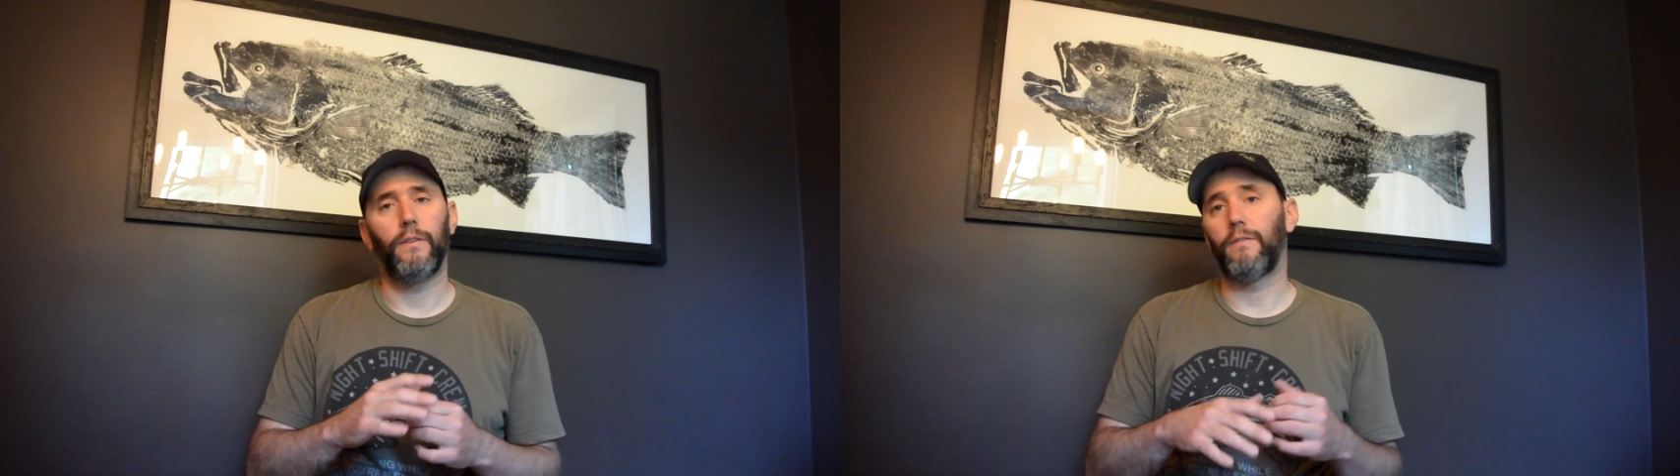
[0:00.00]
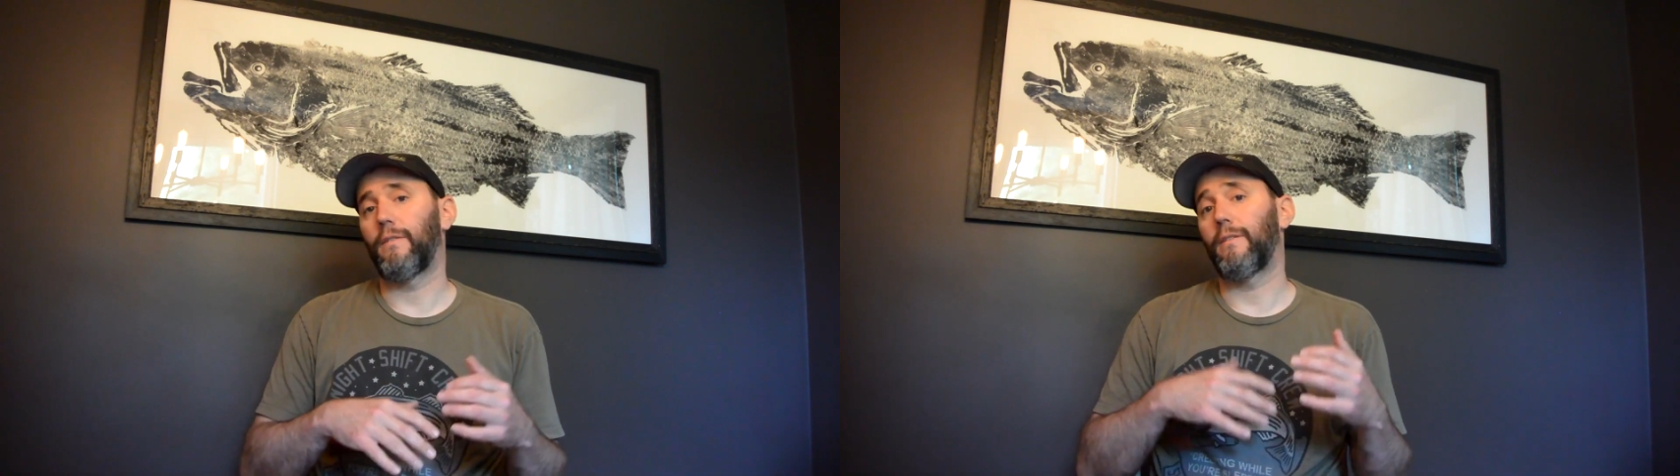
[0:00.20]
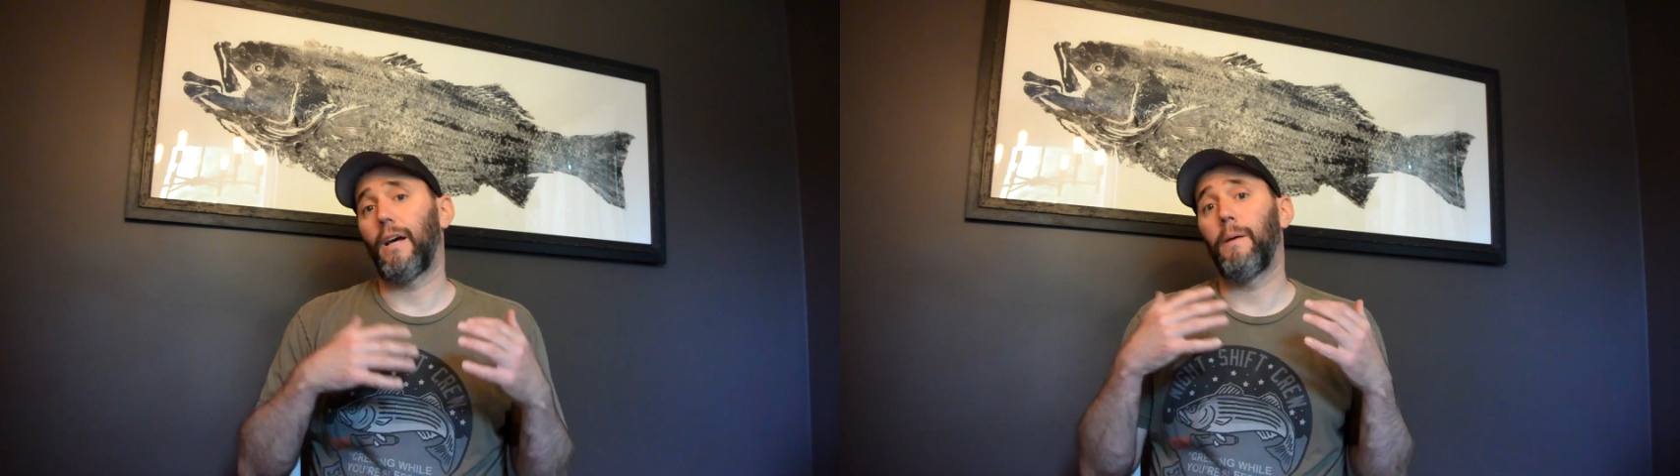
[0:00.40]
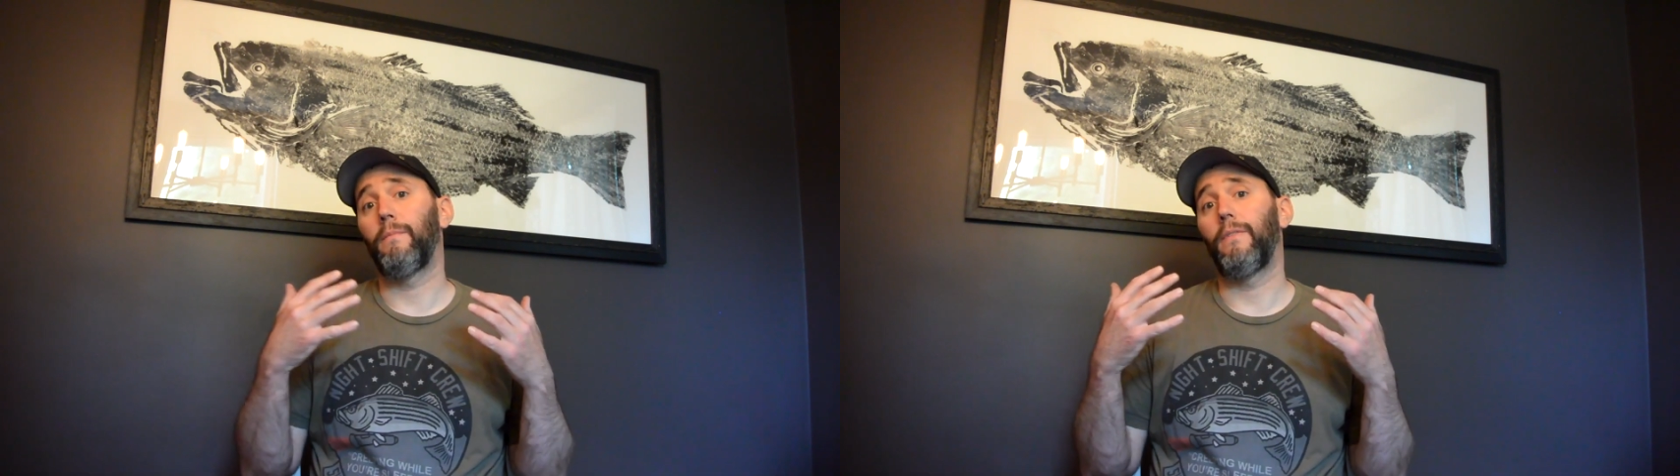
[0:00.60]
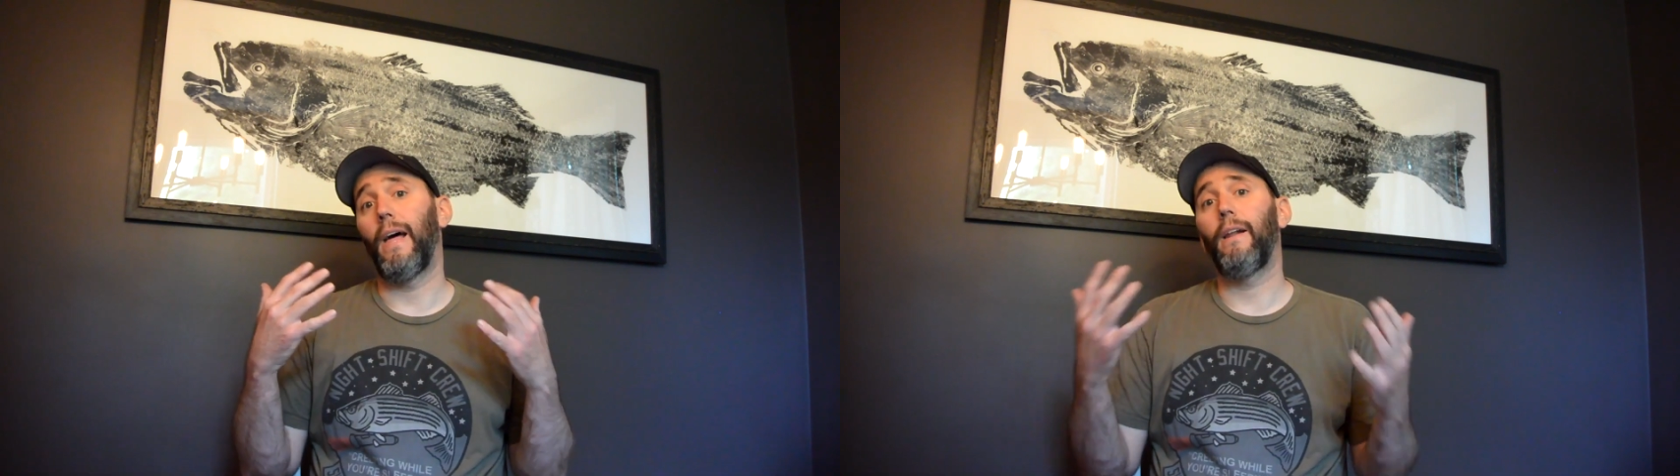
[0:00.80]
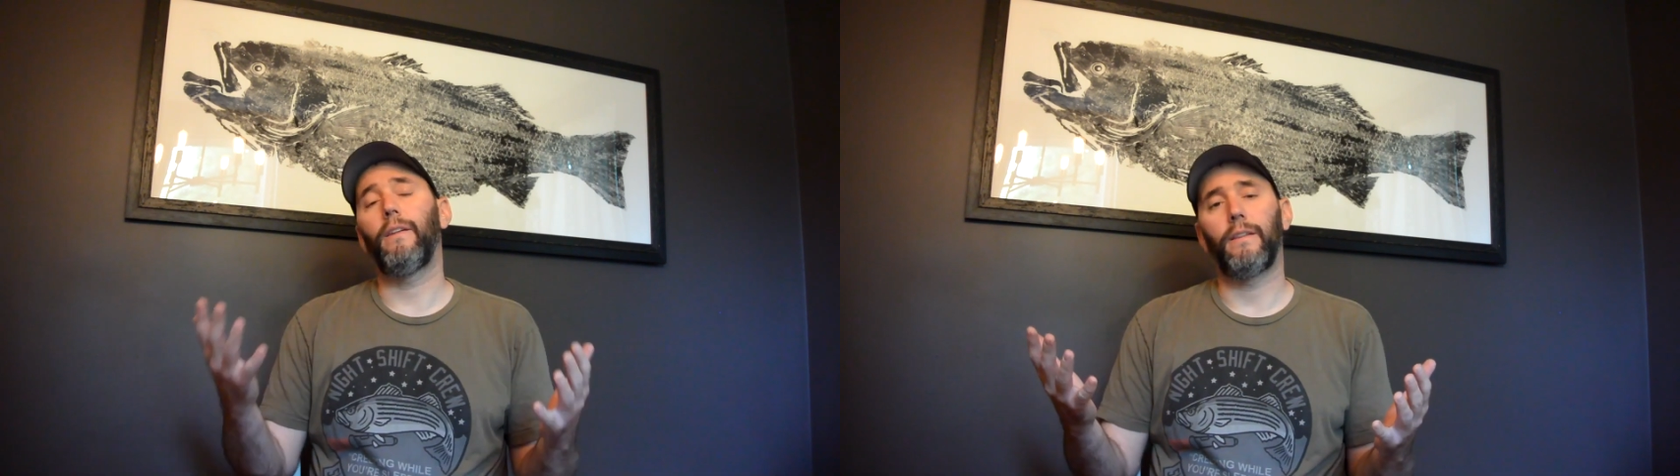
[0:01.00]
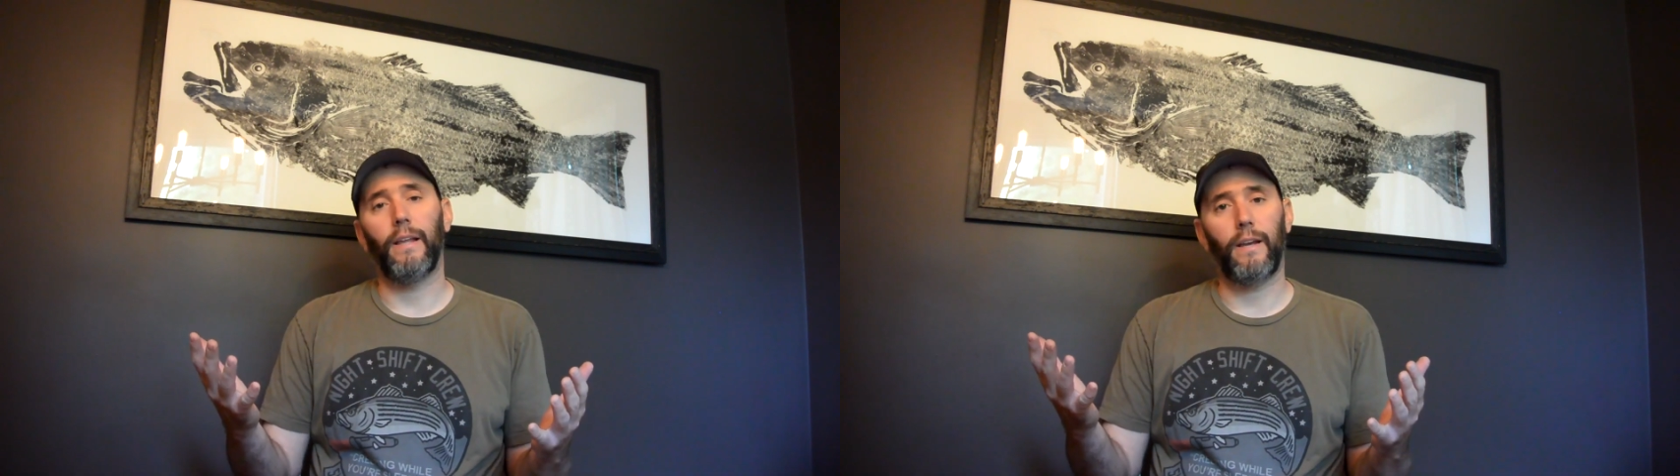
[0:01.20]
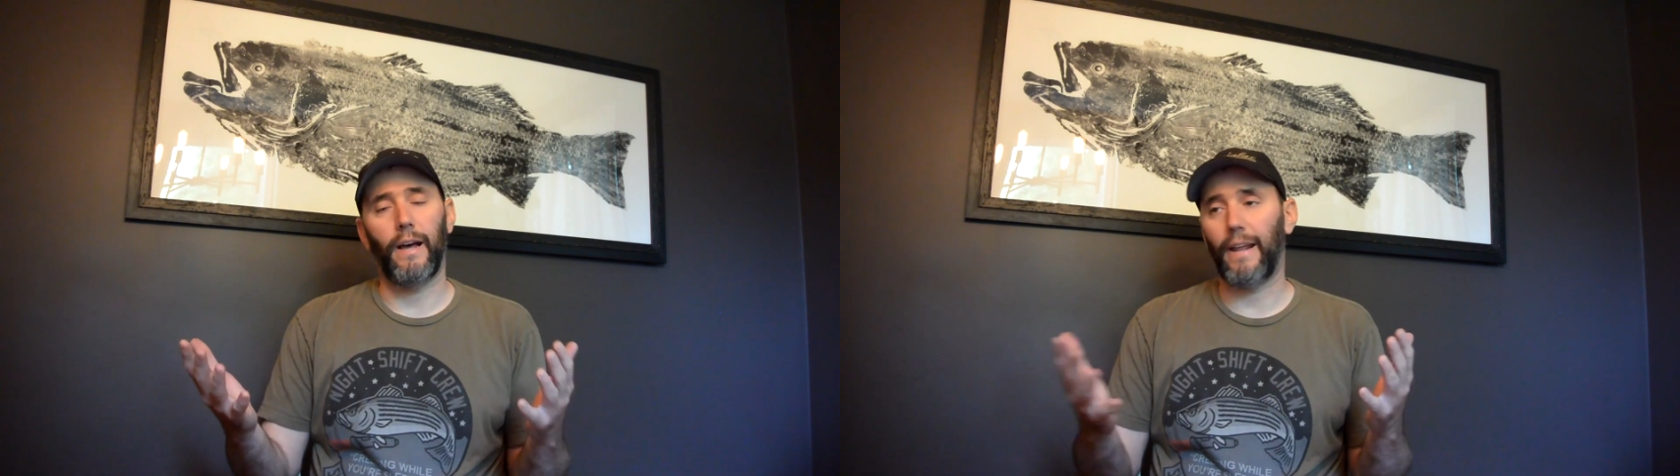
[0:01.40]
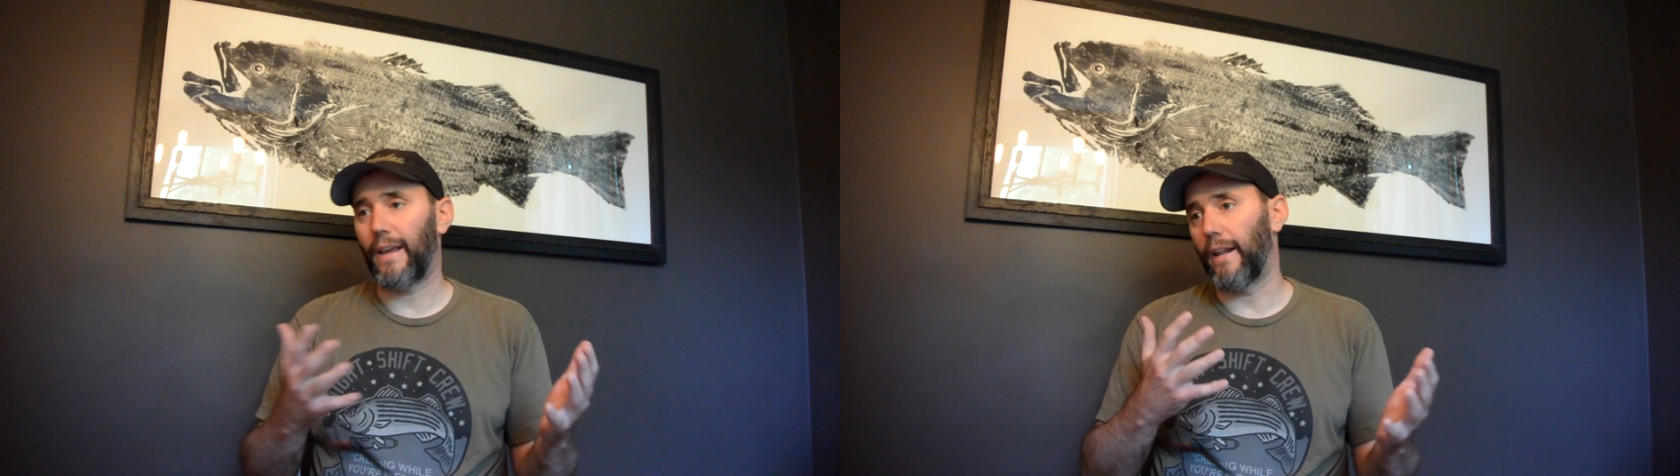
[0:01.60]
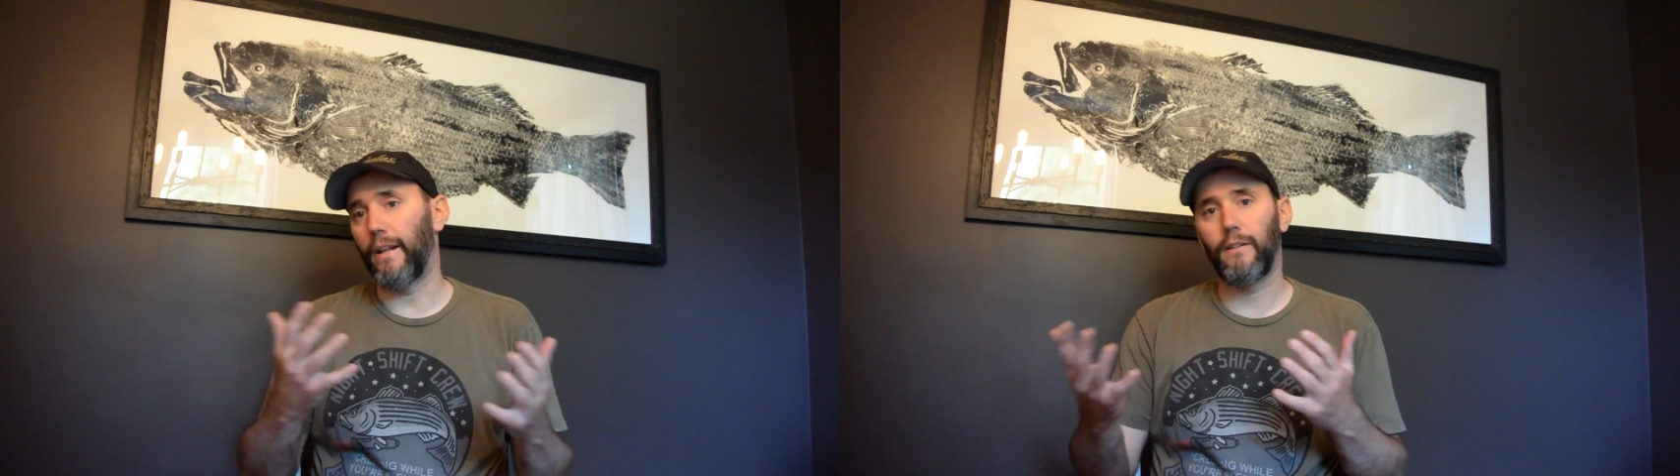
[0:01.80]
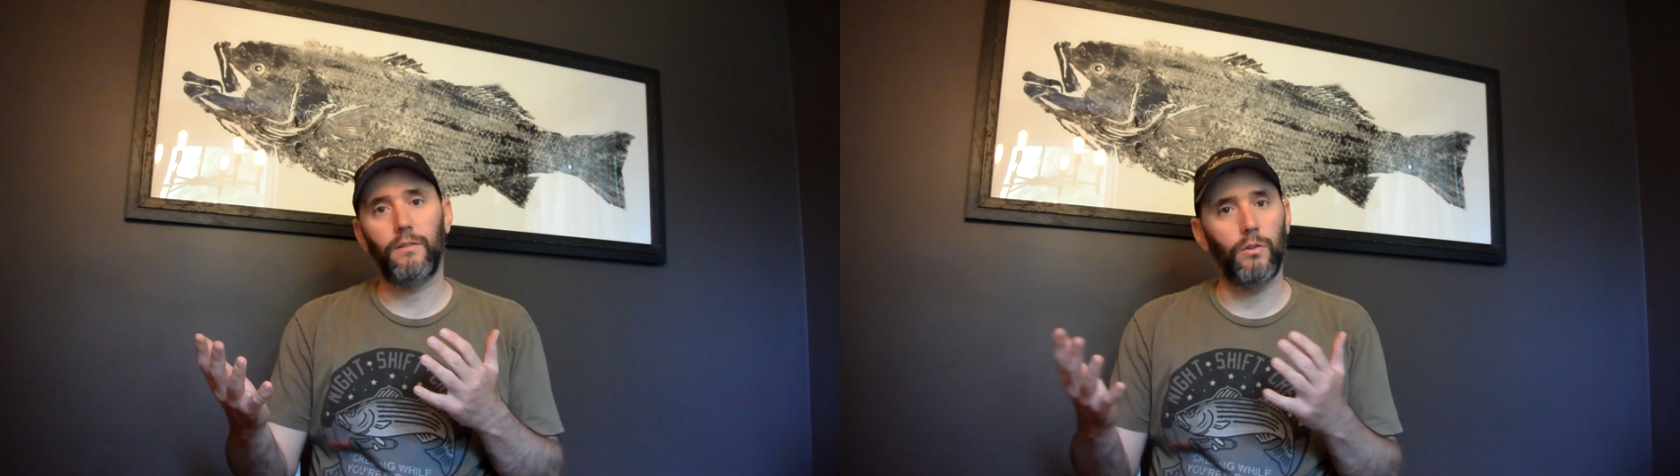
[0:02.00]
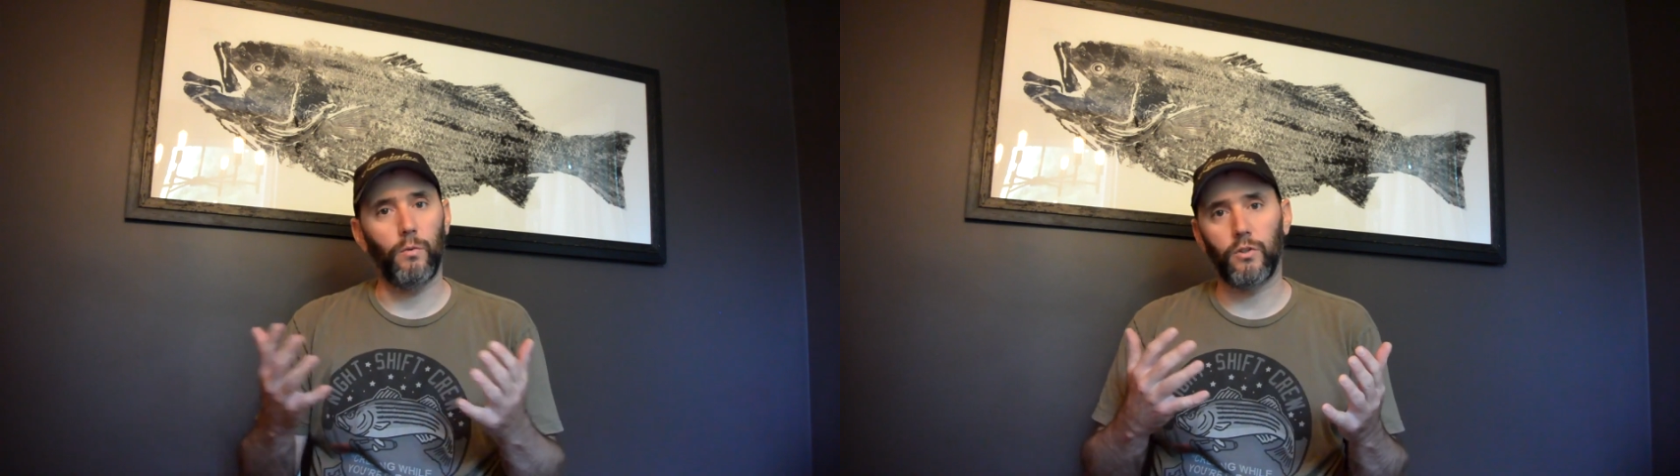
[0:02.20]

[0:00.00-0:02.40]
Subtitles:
this is the time then that they kind of get into